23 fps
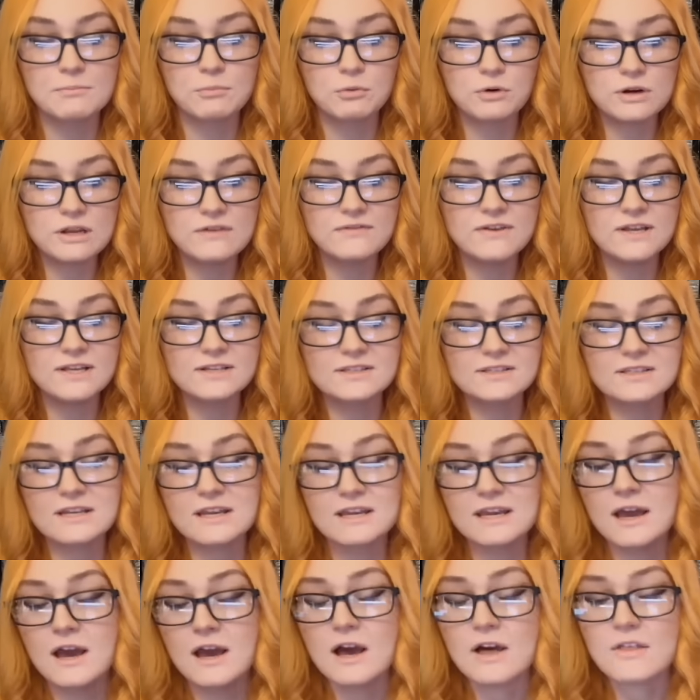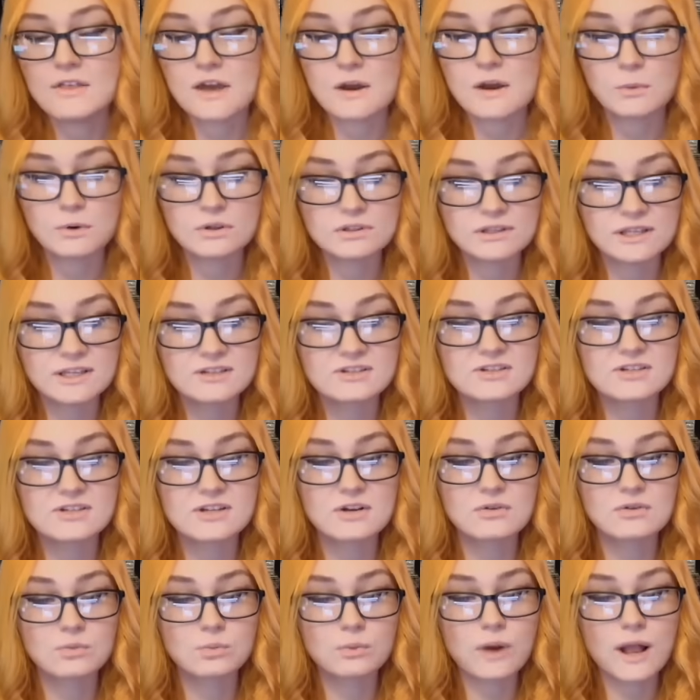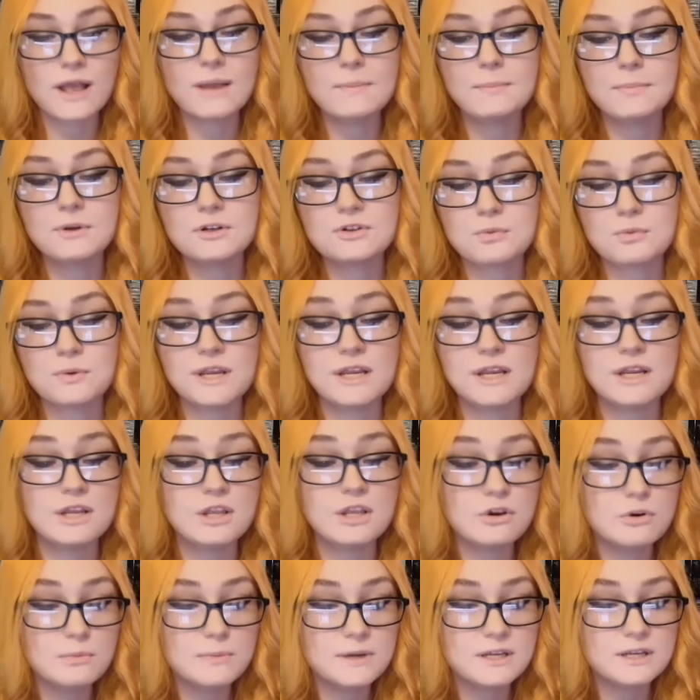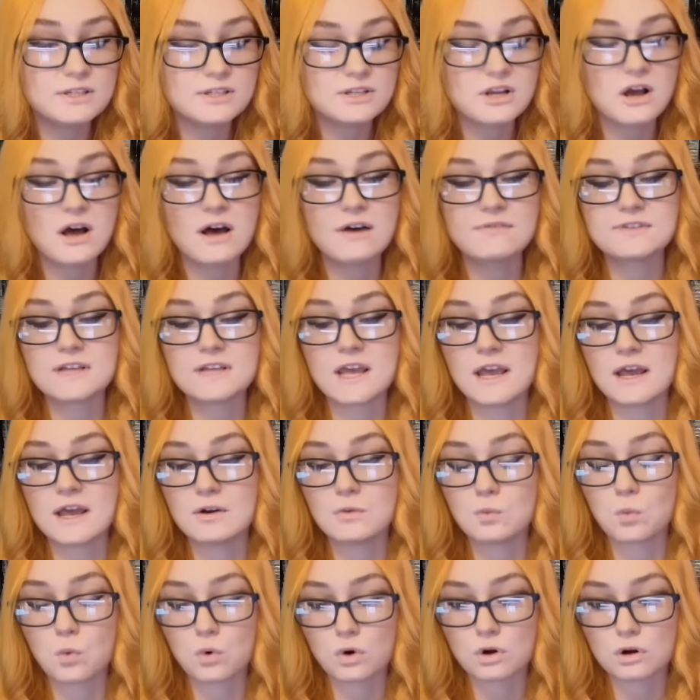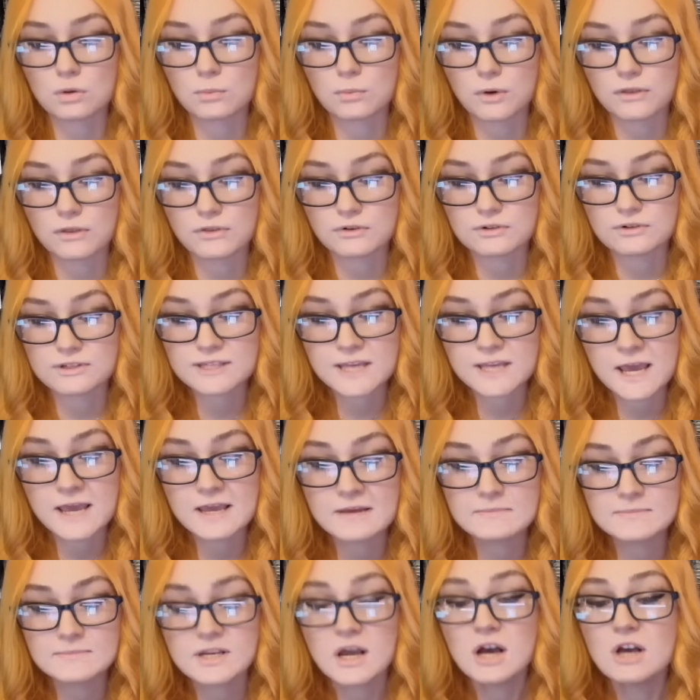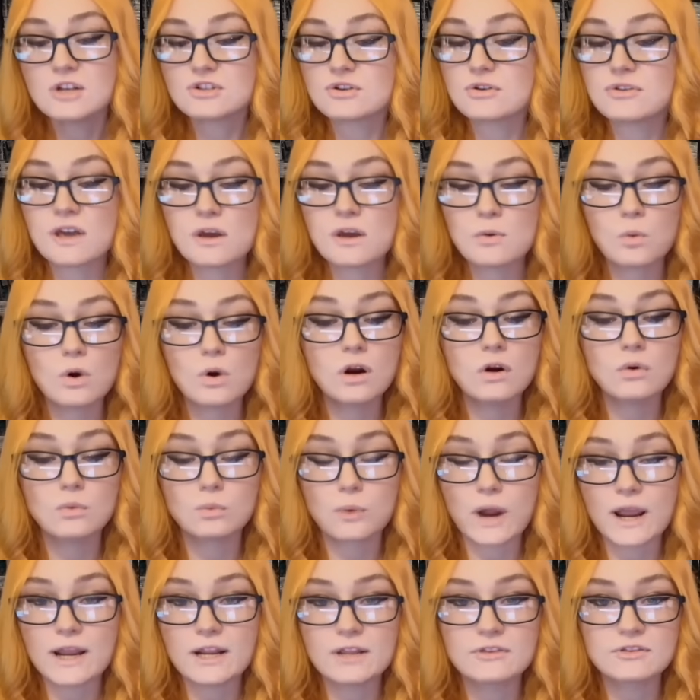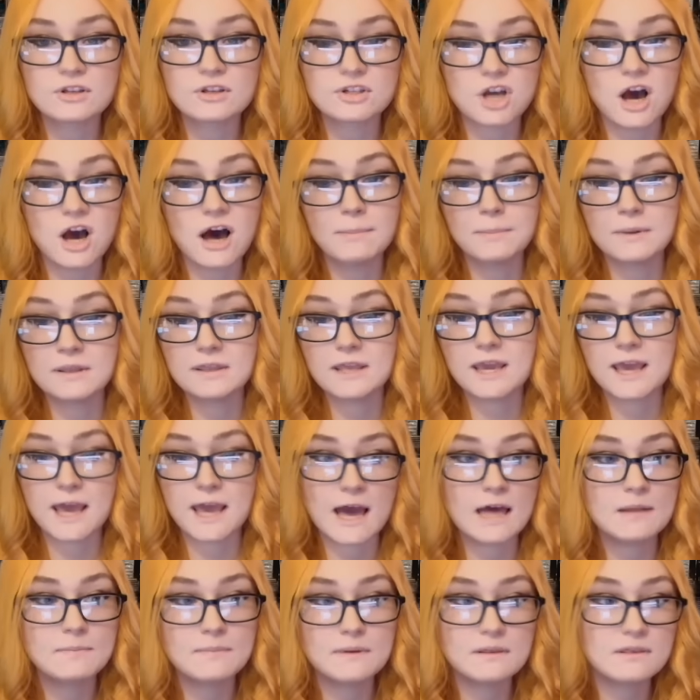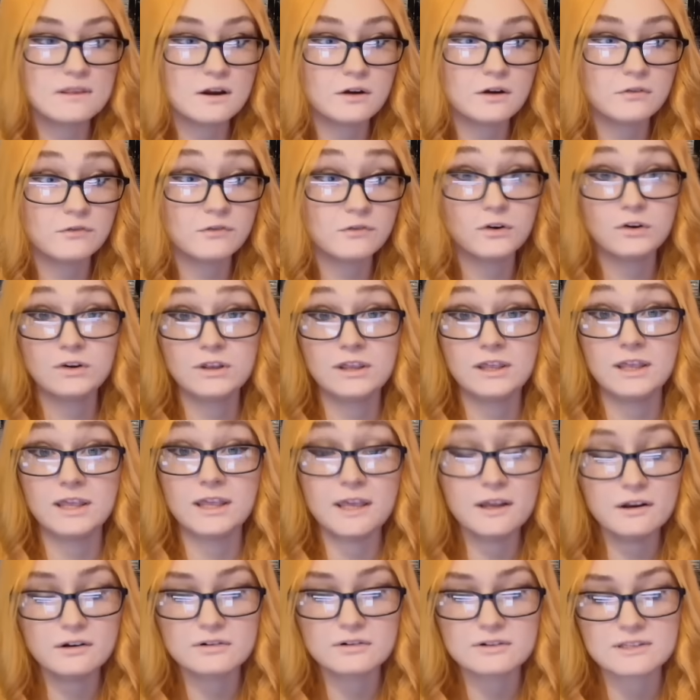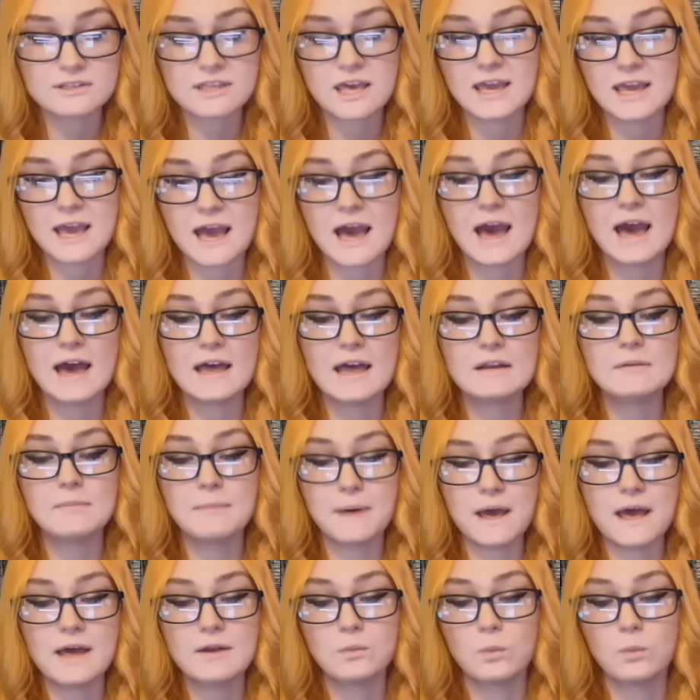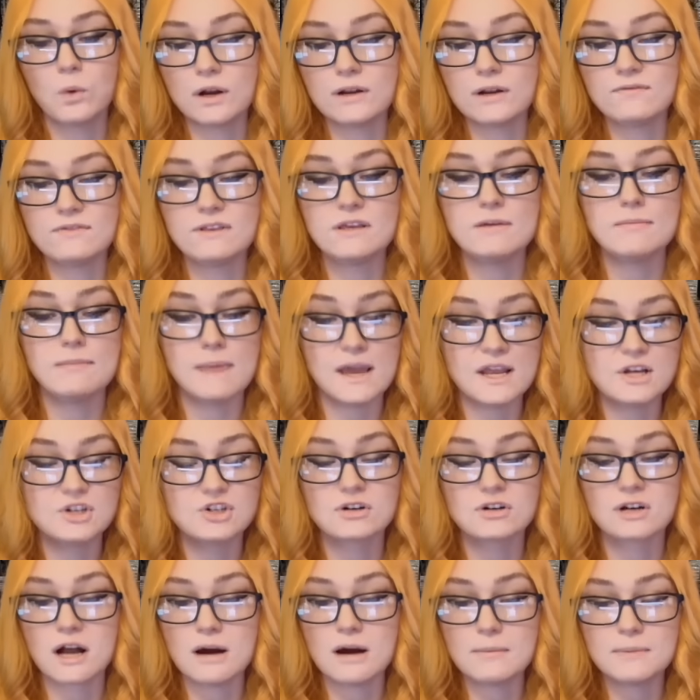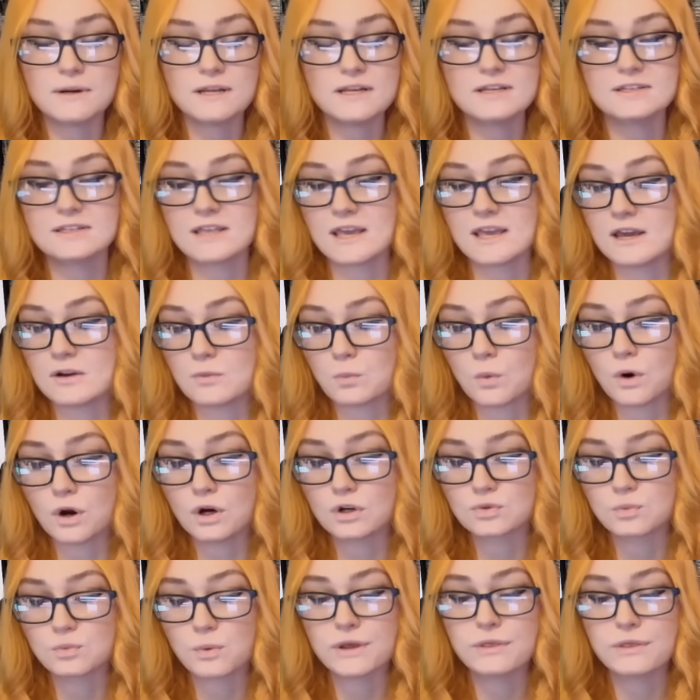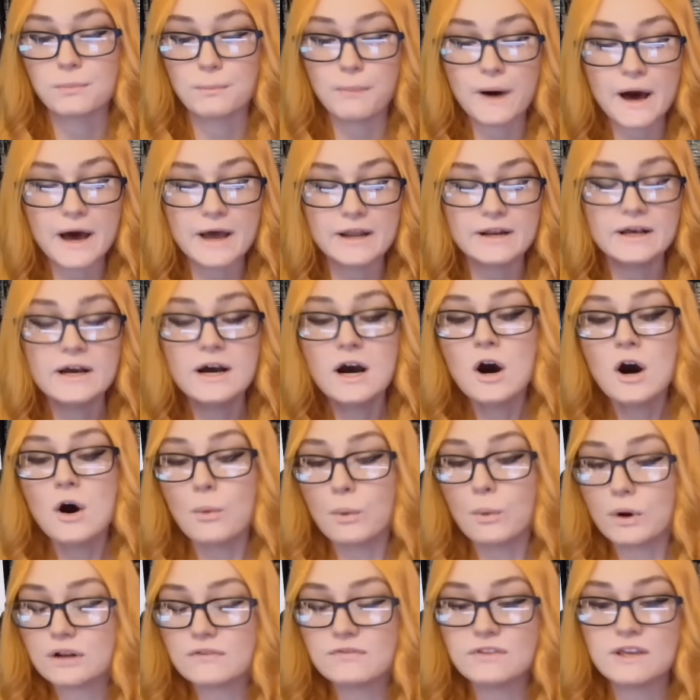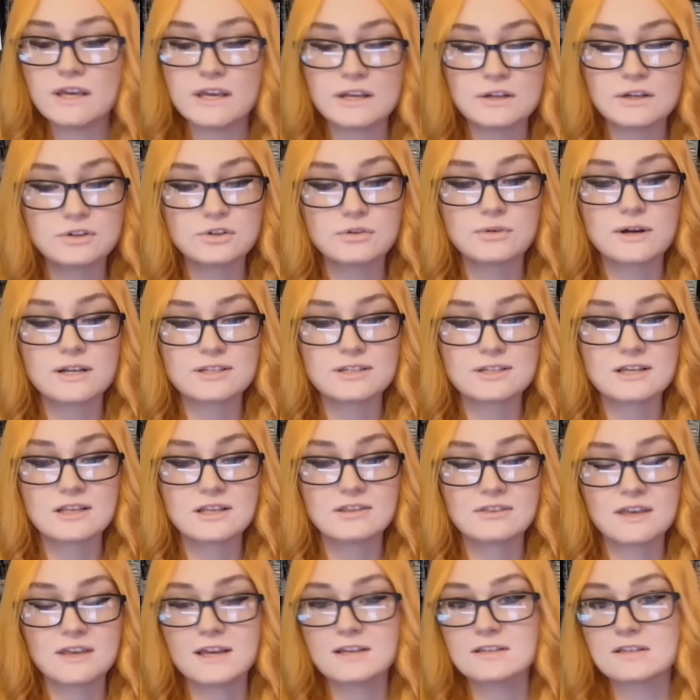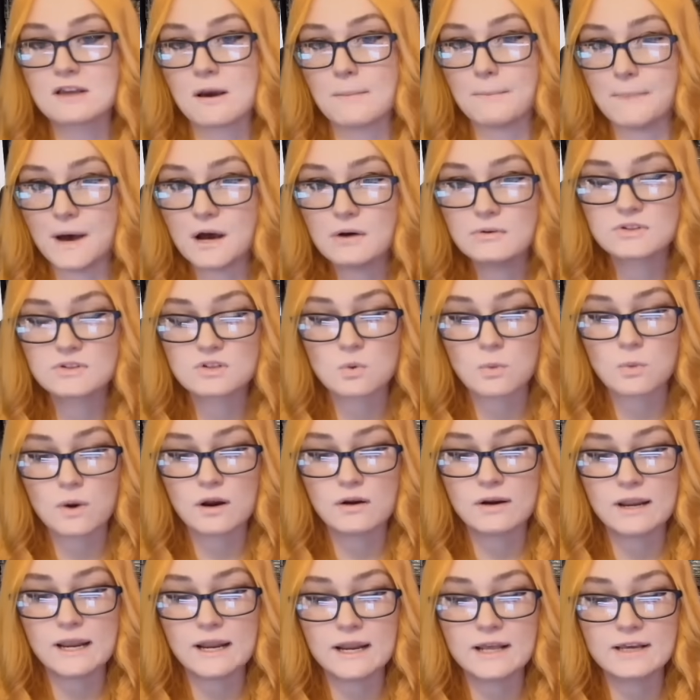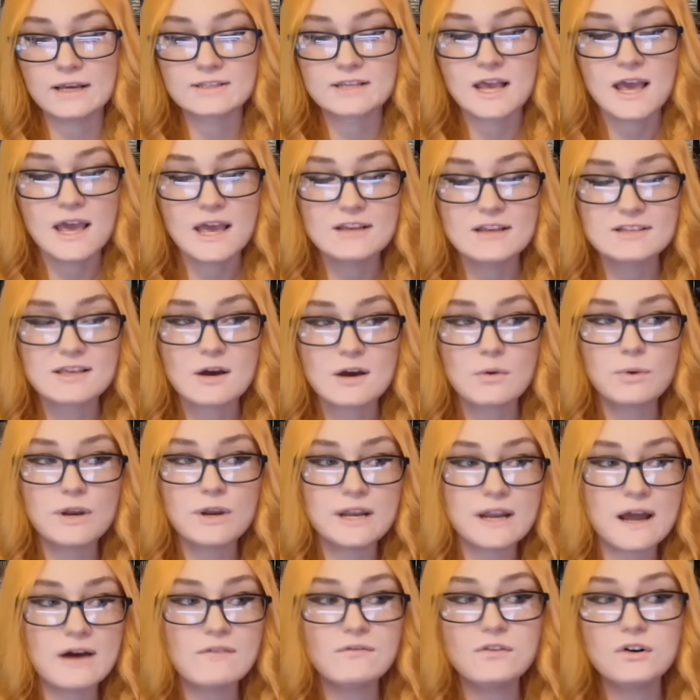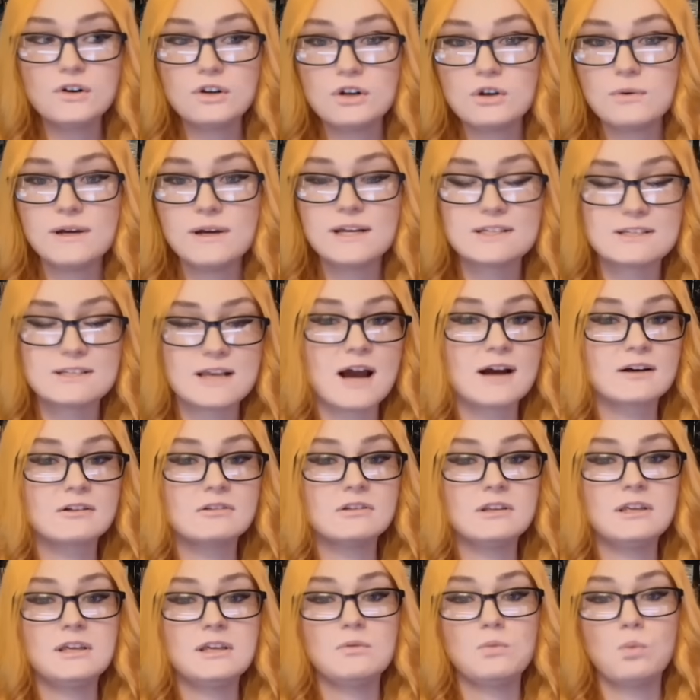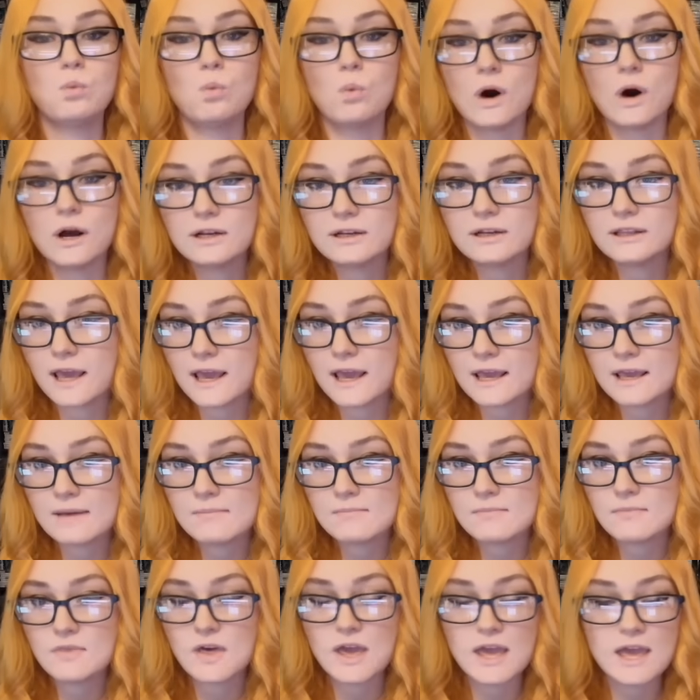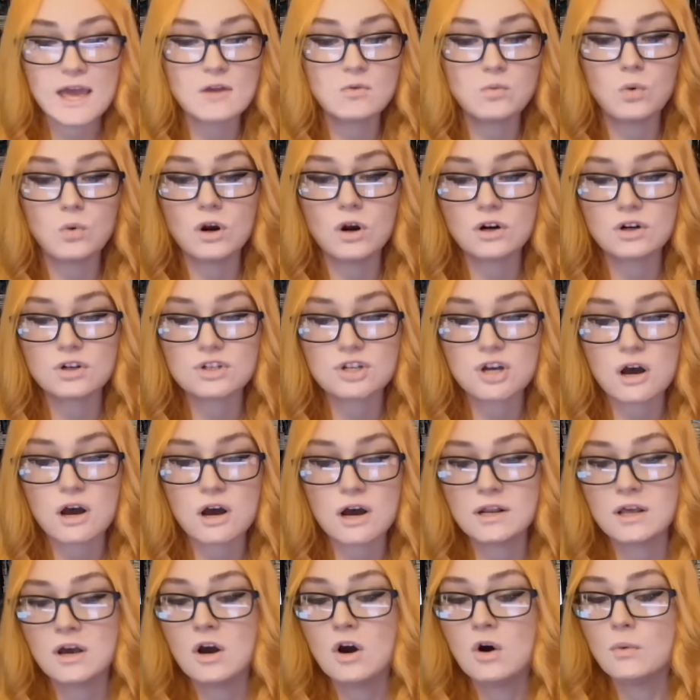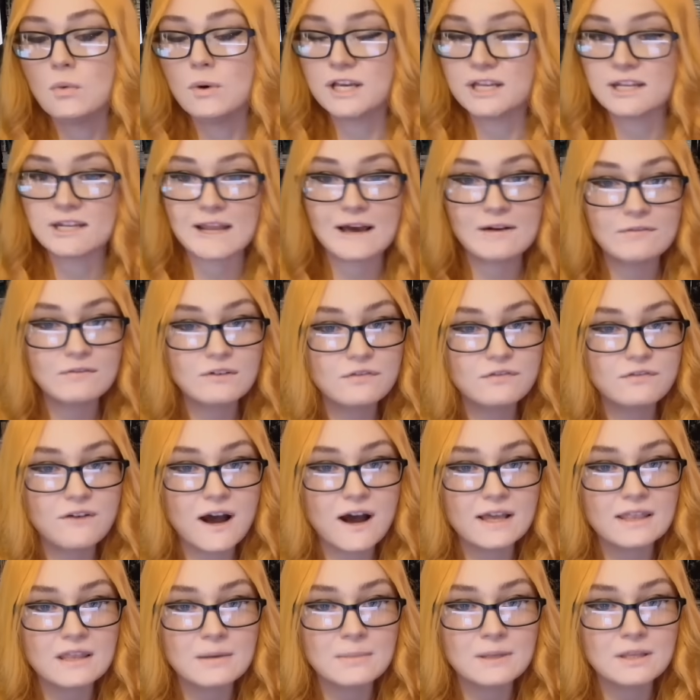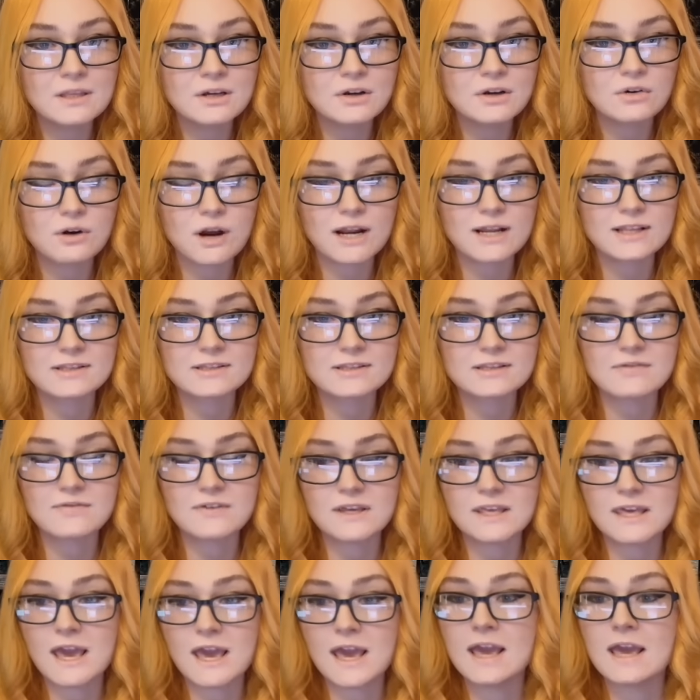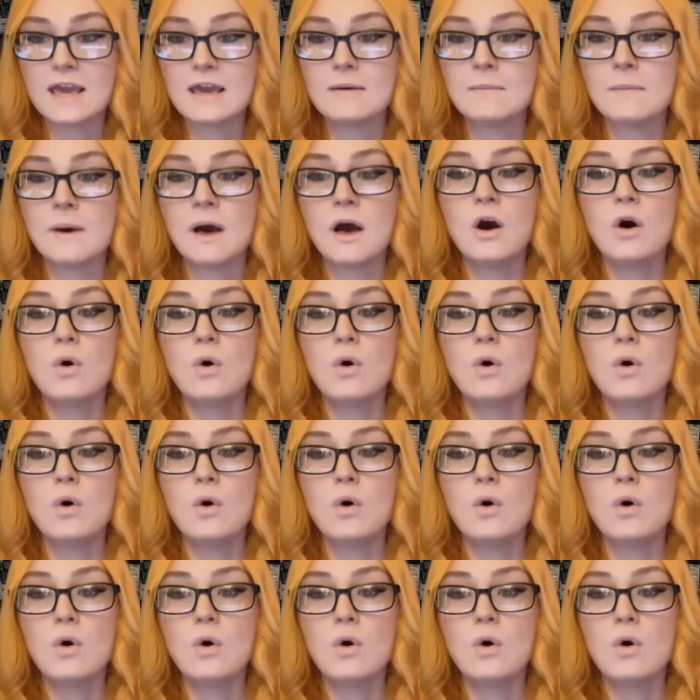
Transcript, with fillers: Previously, they were listed right between Ubisoft and Warner Brothers Games, so they were right at the top and they had been there for years. They had been one of the major companies they had worked with, but one of the interesting things about Square Enix is that we never knew exactly what game they had worked on. We could never find them in the credits of a game.